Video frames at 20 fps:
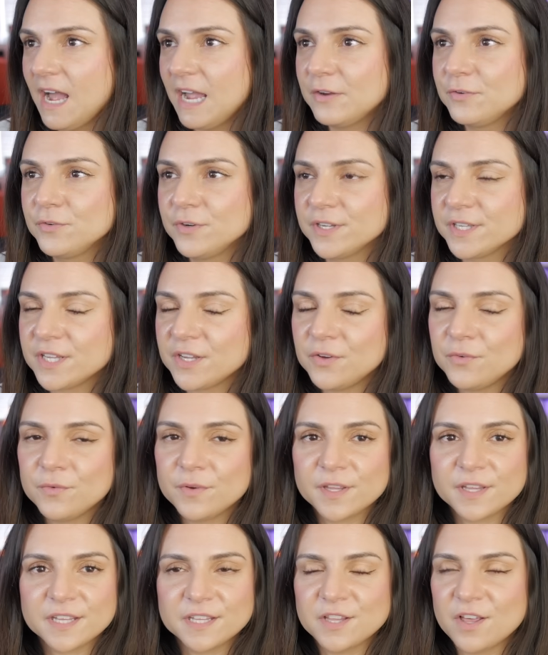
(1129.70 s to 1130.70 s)
I really,
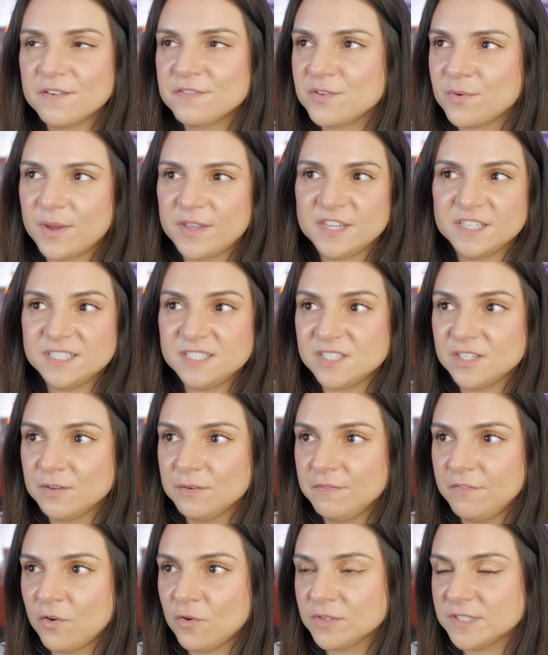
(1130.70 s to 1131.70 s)
really love the way this is
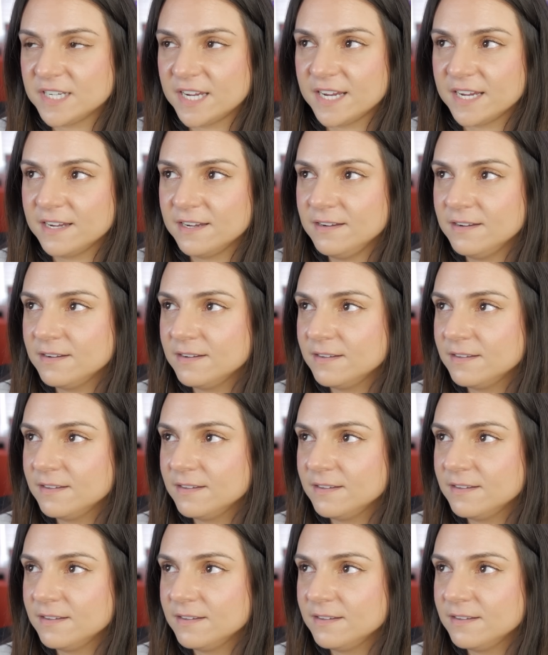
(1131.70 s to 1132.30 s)
unfolding.